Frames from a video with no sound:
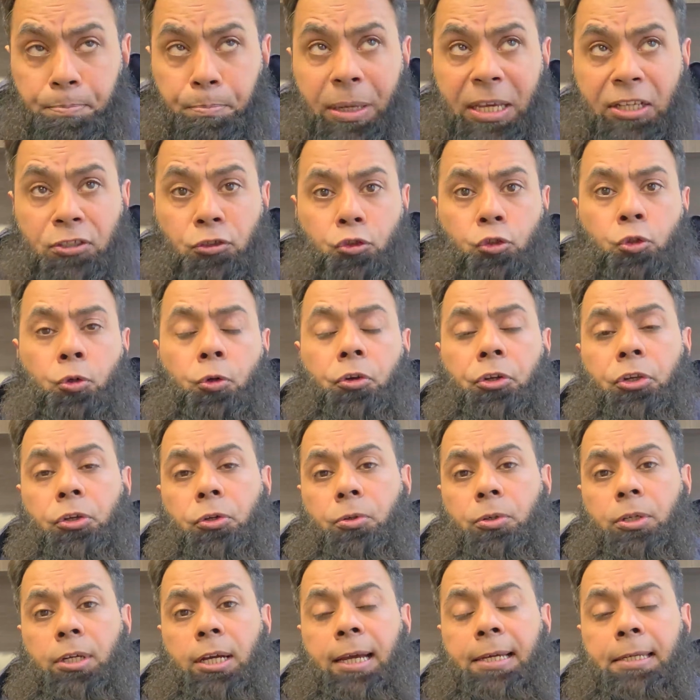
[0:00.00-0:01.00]
Make sure
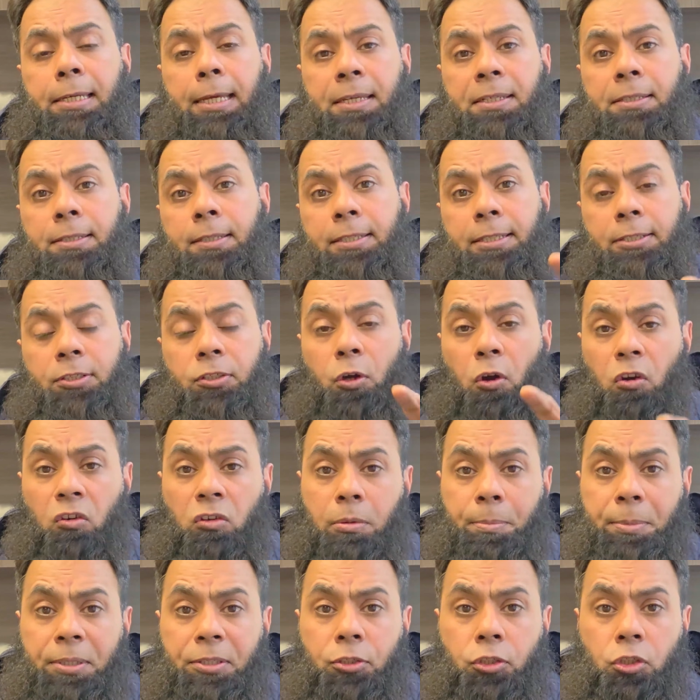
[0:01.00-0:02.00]
your identity
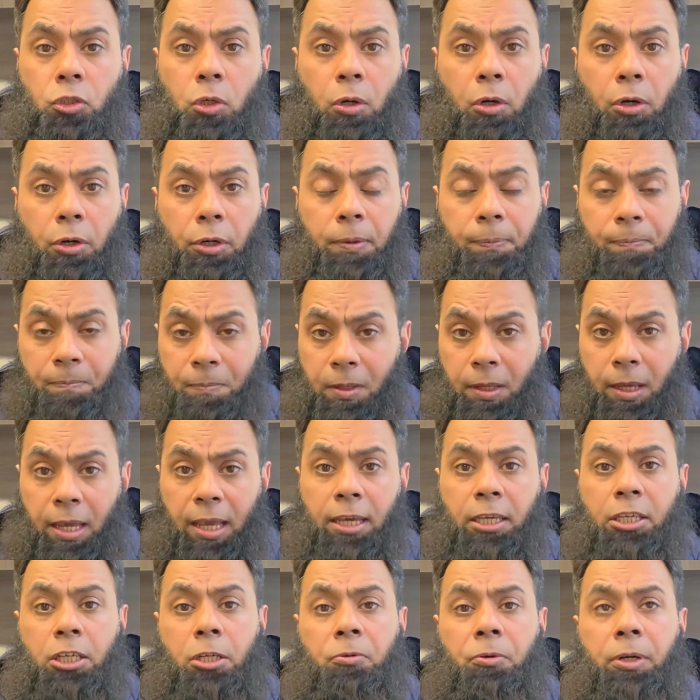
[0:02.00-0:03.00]
documents are
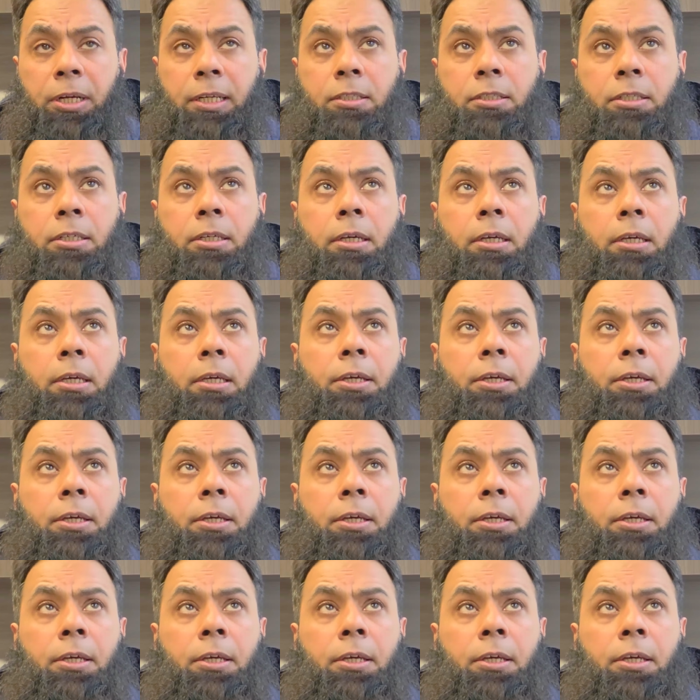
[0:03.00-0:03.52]
accurate,